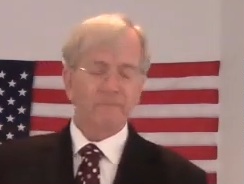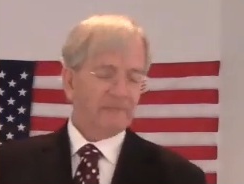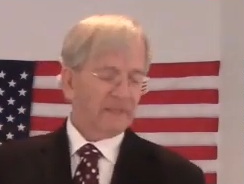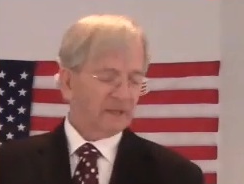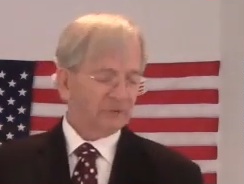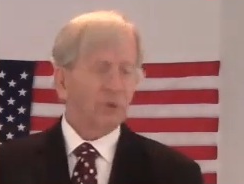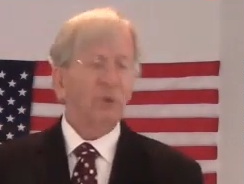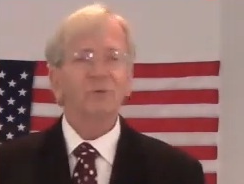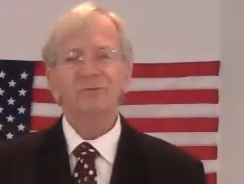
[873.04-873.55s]

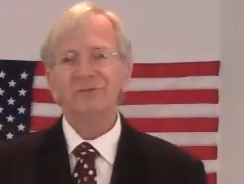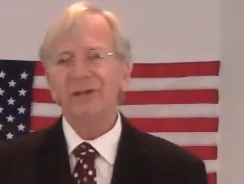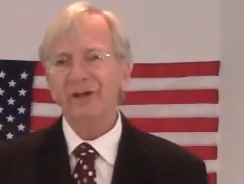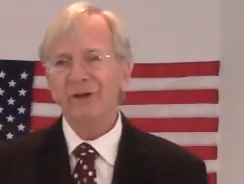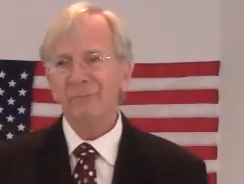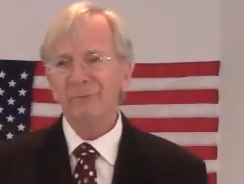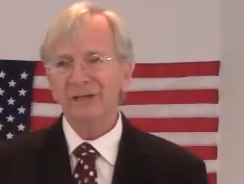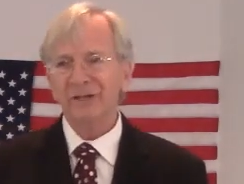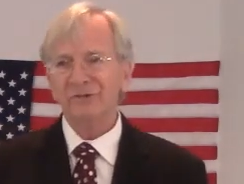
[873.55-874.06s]
Don't
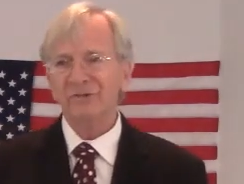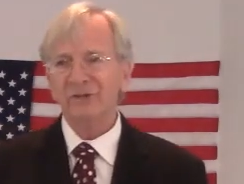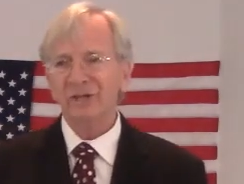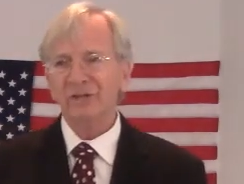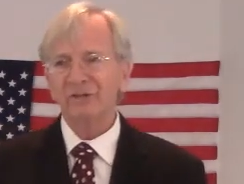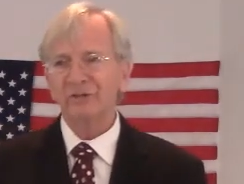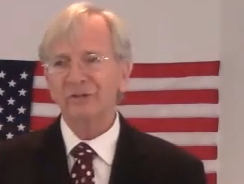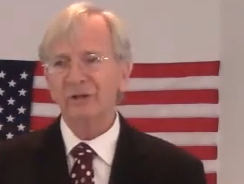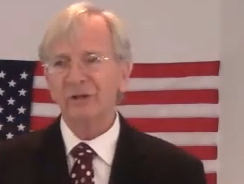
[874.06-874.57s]
tell me it's
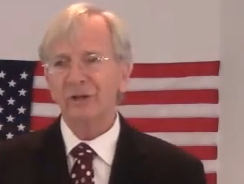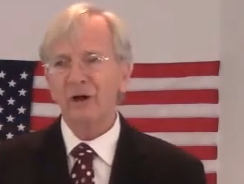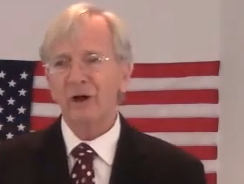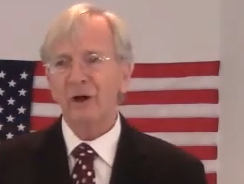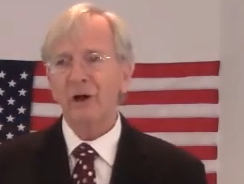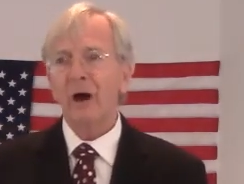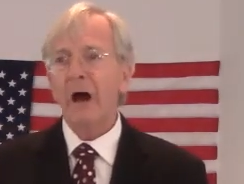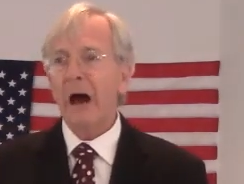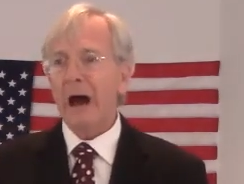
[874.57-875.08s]
against the
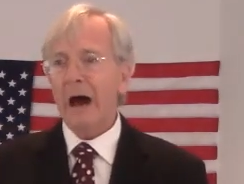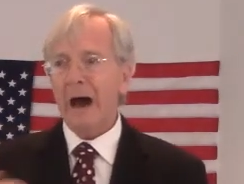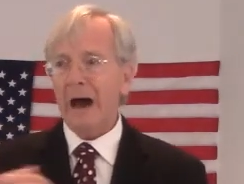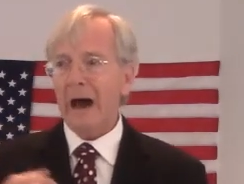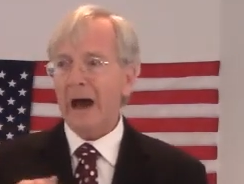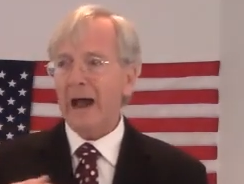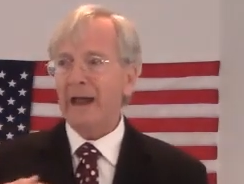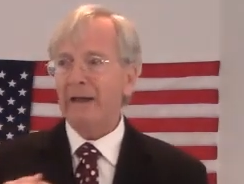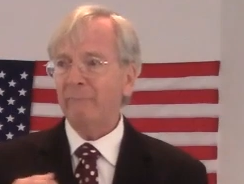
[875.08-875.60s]
law.
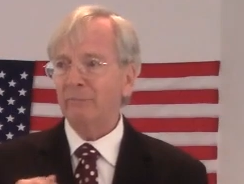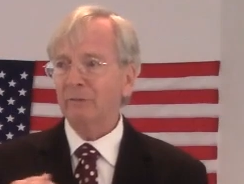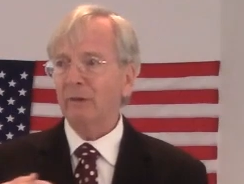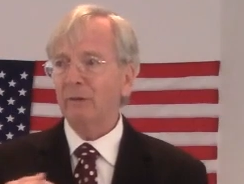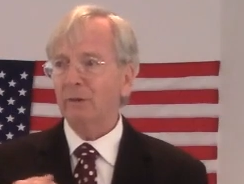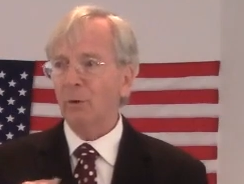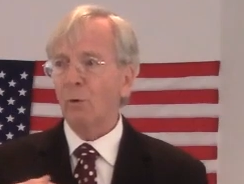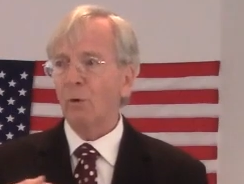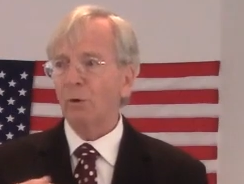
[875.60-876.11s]
I'm the
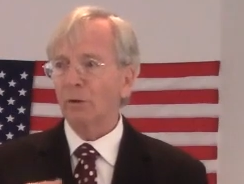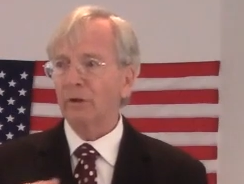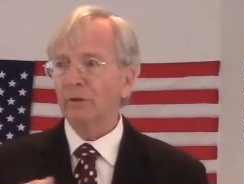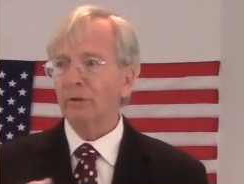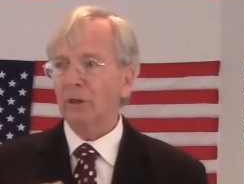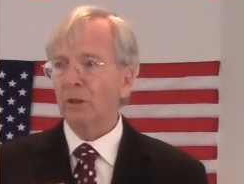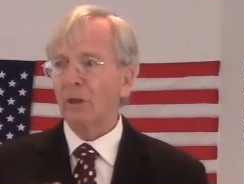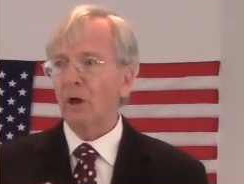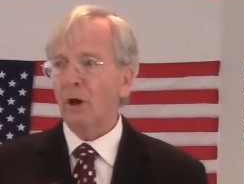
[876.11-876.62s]
Lord of
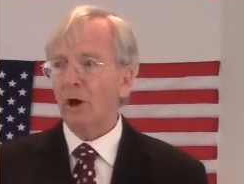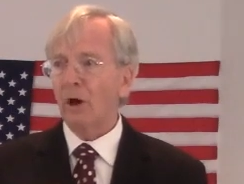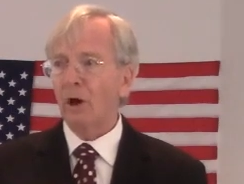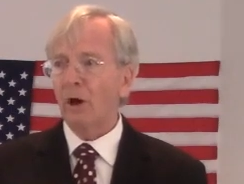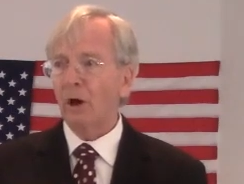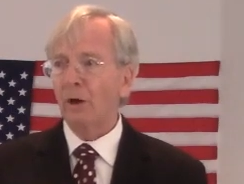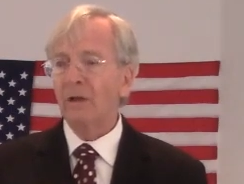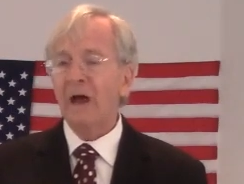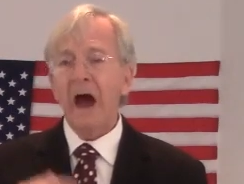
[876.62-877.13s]
the
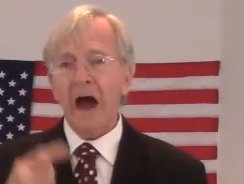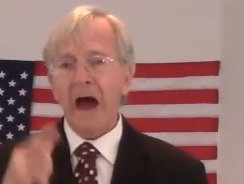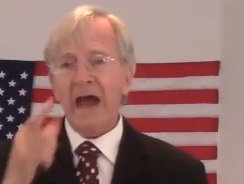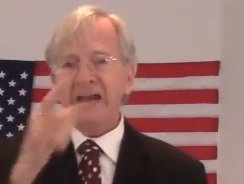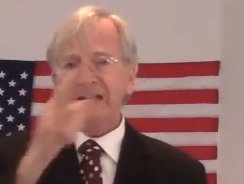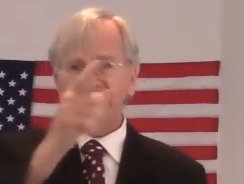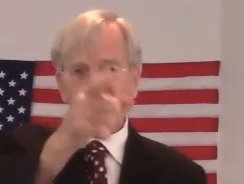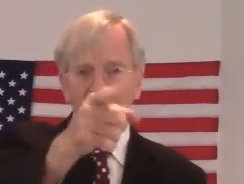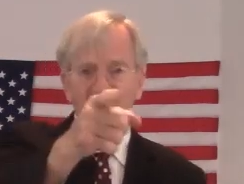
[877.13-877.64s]
law.
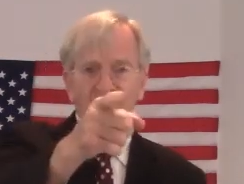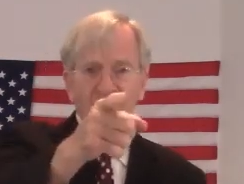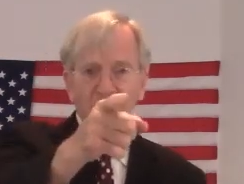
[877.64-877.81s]
I tell